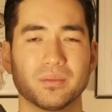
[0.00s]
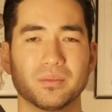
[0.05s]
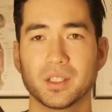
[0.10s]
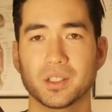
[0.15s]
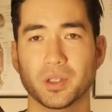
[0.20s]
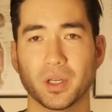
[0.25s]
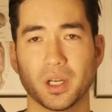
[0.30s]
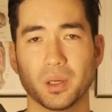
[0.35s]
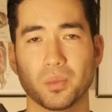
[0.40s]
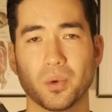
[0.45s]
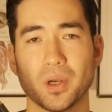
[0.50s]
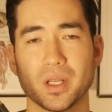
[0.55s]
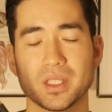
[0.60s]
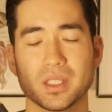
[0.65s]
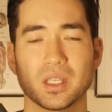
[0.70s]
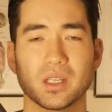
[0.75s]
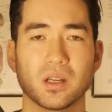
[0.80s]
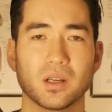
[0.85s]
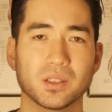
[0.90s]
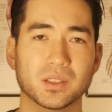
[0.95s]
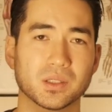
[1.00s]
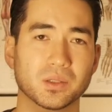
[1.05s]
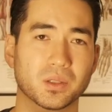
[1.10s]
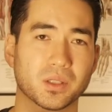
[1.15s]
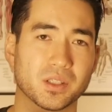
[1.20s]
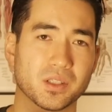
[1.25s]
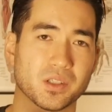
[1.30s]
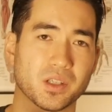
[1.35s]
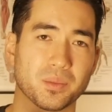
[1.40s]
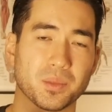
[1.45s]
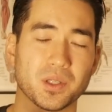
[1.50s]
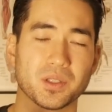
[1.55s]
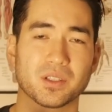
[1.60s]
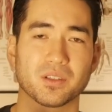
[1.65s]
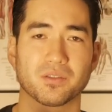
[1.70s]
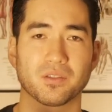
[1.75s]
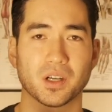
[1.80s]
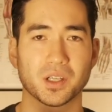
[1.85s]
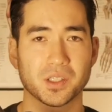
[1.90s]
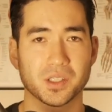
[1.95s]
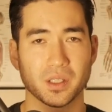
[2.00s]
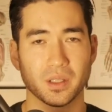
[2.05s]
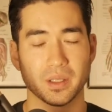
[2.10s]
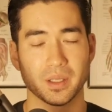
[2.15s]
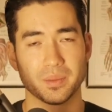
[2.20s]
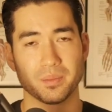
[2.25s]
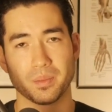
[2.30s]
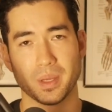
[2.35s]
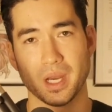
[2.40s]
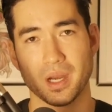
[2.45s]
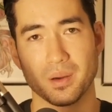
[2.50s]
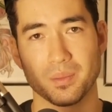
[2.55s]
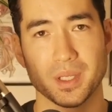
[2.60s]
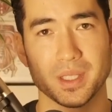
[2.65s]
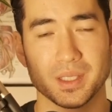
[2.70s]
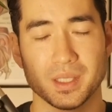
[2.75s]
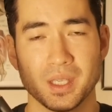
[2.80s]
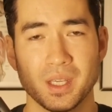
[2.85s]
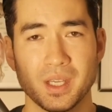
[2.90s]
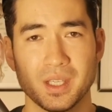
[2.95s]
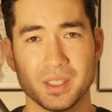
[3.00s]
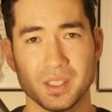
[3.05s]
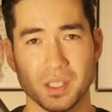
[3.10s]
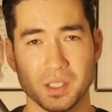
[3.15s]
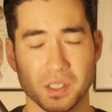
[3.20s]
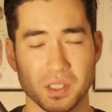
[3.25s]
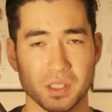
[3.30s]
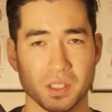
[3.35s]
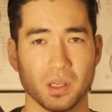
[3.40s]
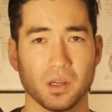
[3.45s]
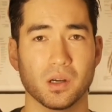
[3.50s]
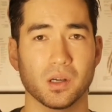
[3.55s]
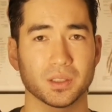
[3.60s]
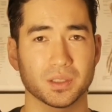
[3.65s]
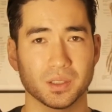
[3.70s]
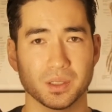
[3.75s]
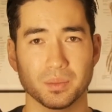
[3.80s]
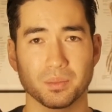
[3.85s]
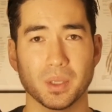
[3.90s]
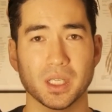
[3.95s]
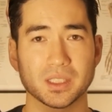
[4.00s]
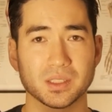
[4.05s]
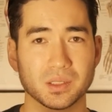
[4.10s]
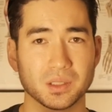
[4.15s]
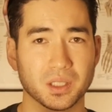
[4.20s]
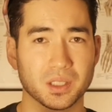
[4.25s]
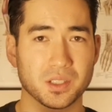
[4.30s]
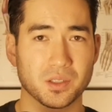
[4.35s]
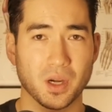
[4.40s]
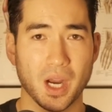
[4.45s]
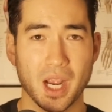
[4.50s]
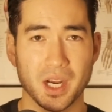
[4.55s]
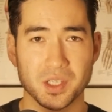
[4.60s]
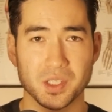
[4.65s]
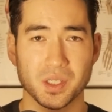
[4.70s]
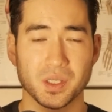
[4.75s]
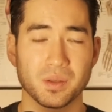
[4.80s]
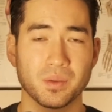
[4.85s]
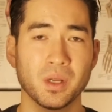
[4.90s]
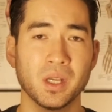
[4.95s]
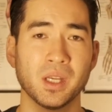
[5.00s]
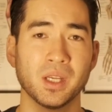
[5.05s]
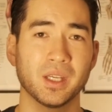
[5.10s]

Trigger points can also contribute to functional impairments, such as altered muscle contraction,